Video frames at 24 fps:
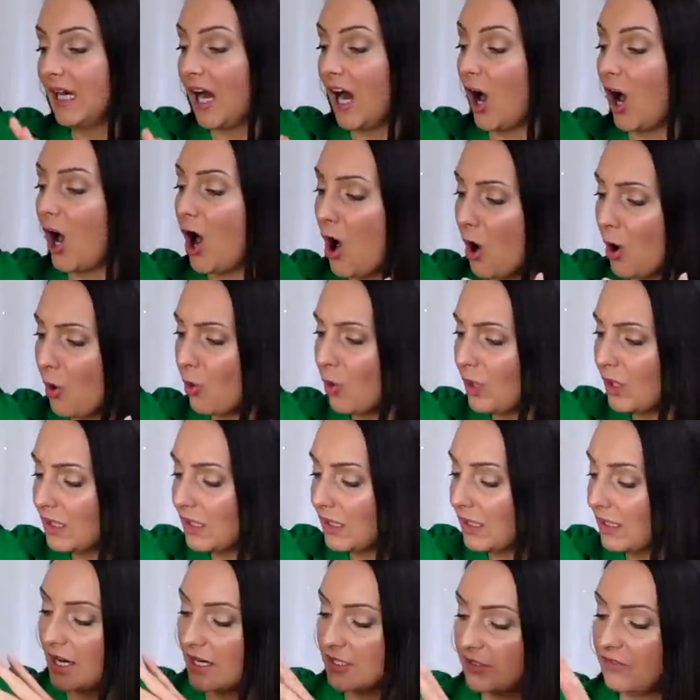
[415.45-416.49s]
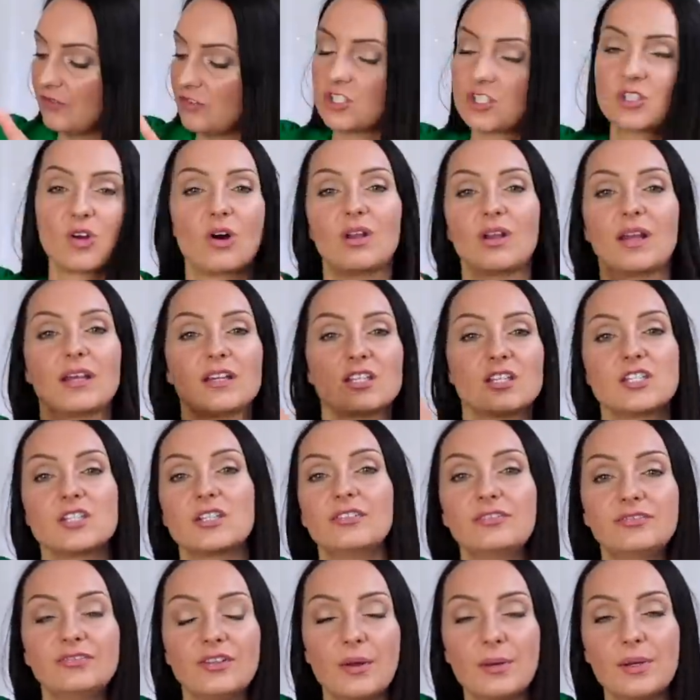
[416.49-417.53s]
a hole and you've just got like
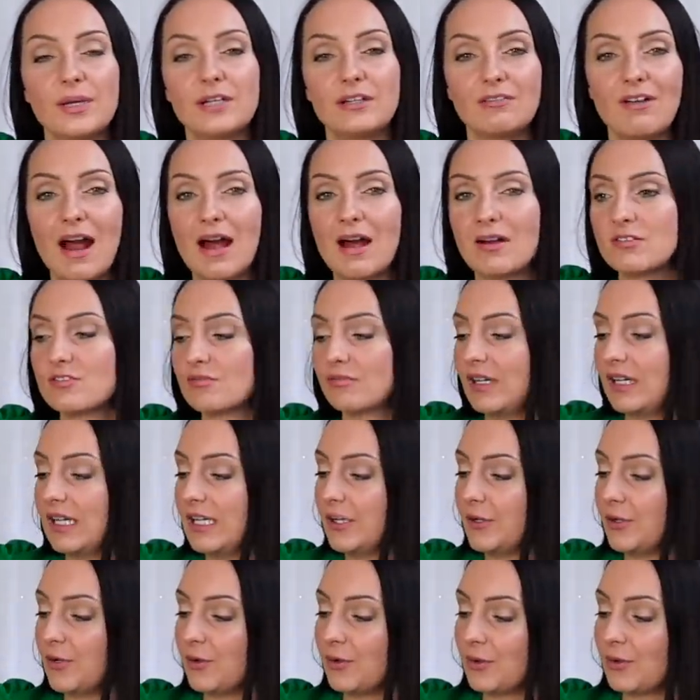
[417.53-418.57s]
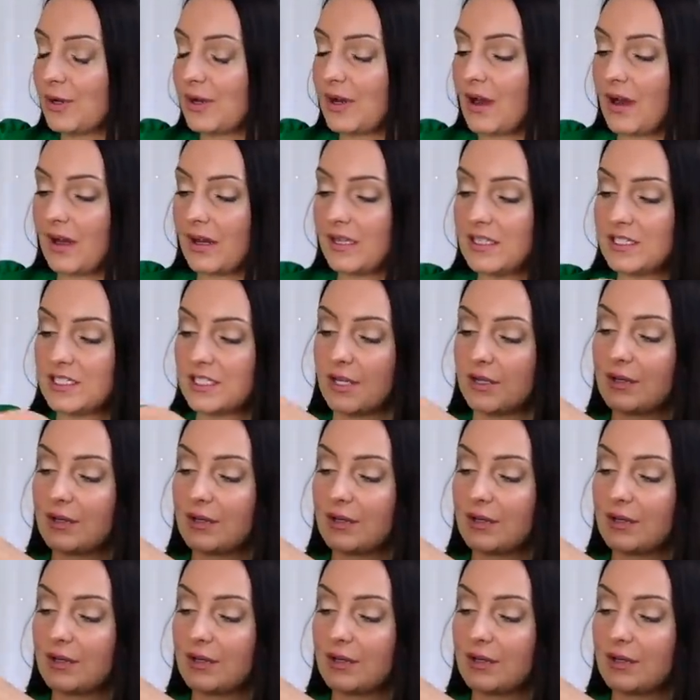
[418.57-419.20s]
stuff floating around really unorganized.